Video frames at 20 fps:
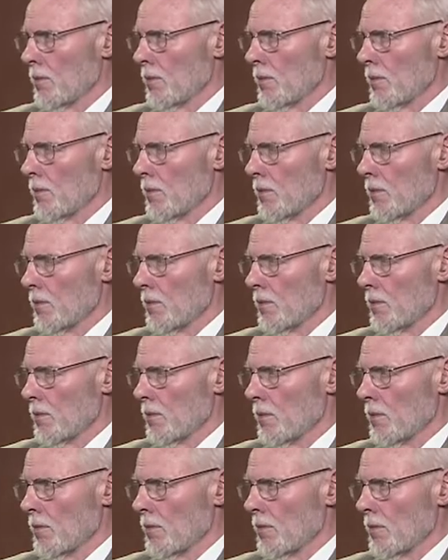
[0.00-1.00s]

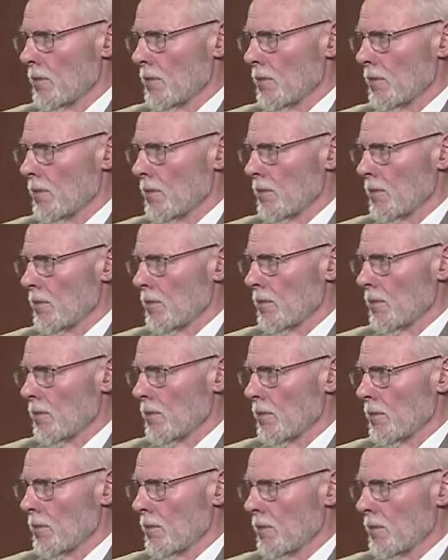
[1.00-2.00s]

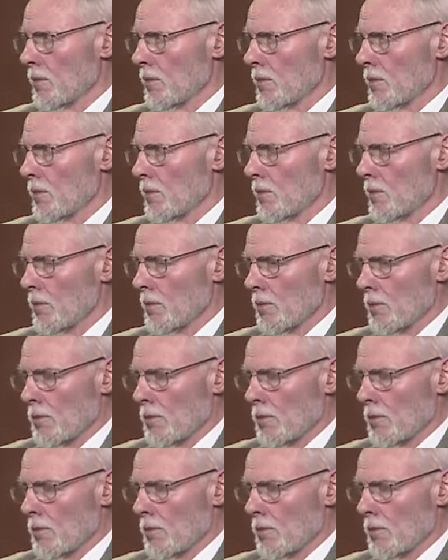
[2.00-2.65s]
The person shown says nothing.